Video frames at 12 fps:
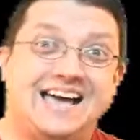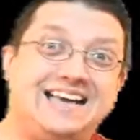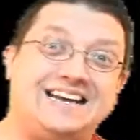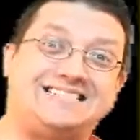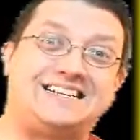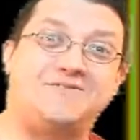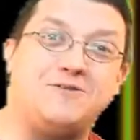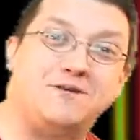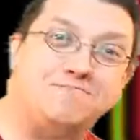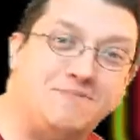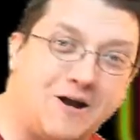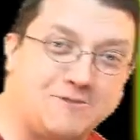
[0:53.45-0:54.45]
Yes,
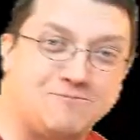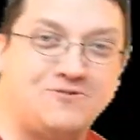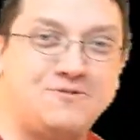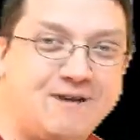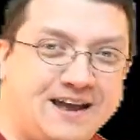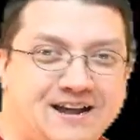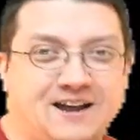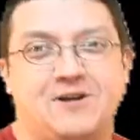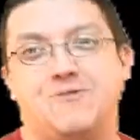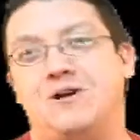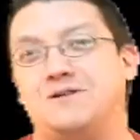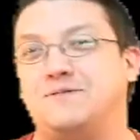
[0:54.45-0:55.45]
everyone, Mark Movie Man
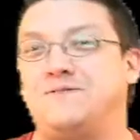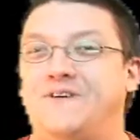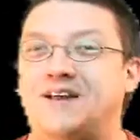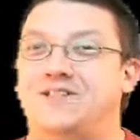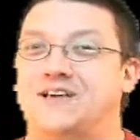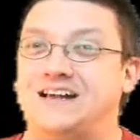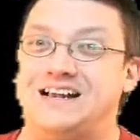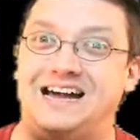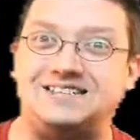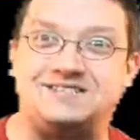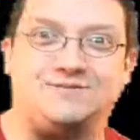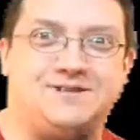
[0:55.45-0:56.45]
here. Welcome to the Final Cut
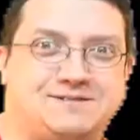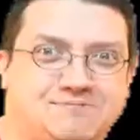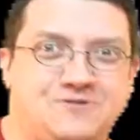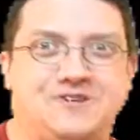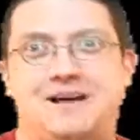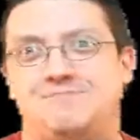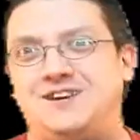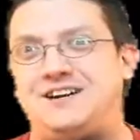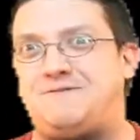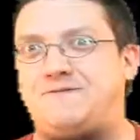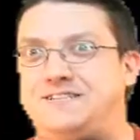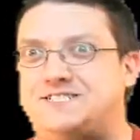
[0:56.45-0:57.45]
Consequence movie. I'm
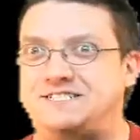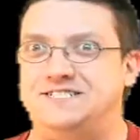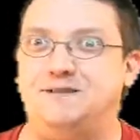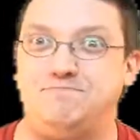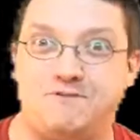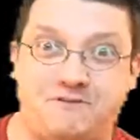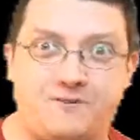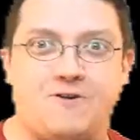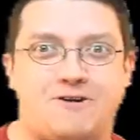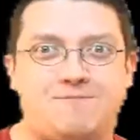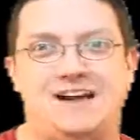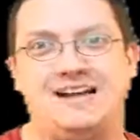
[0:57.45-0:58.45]
trying to finish these up
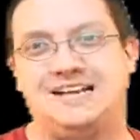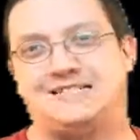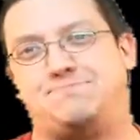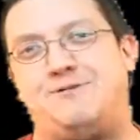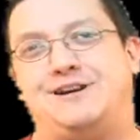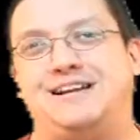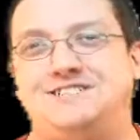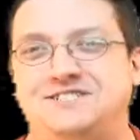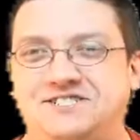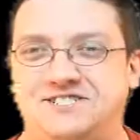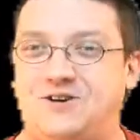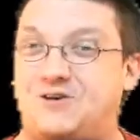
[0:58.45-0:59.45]
before my next
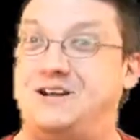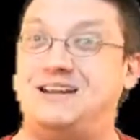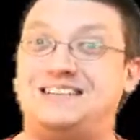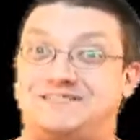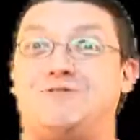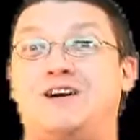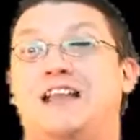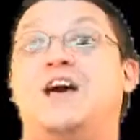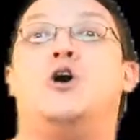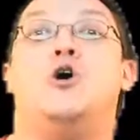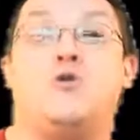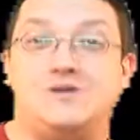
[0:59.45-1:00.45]
prediction show, and this one
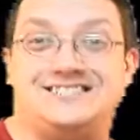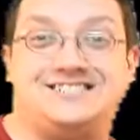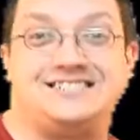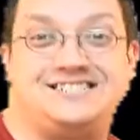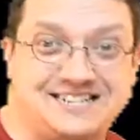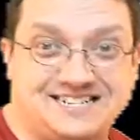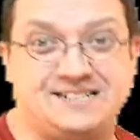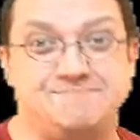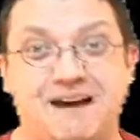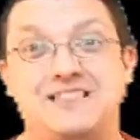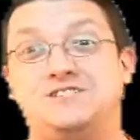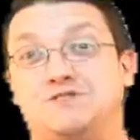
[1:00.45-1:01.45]
was
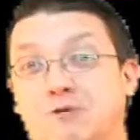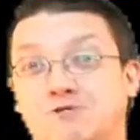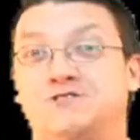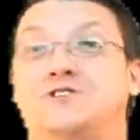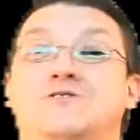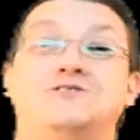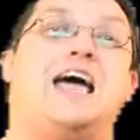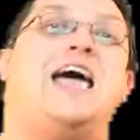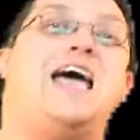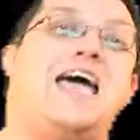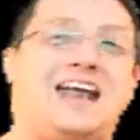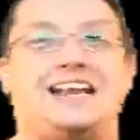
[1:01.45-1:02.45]
suggested by the Schmoes Nose,
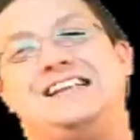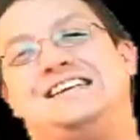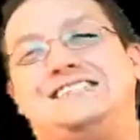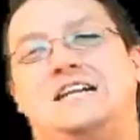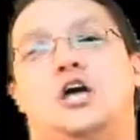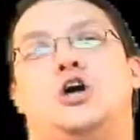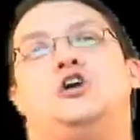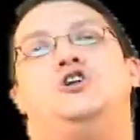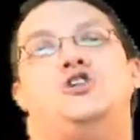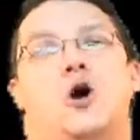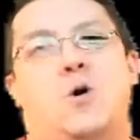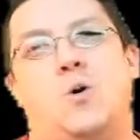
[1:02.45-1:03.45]
and it is
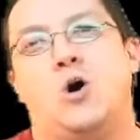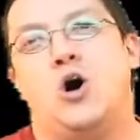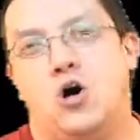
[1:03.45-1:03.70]
No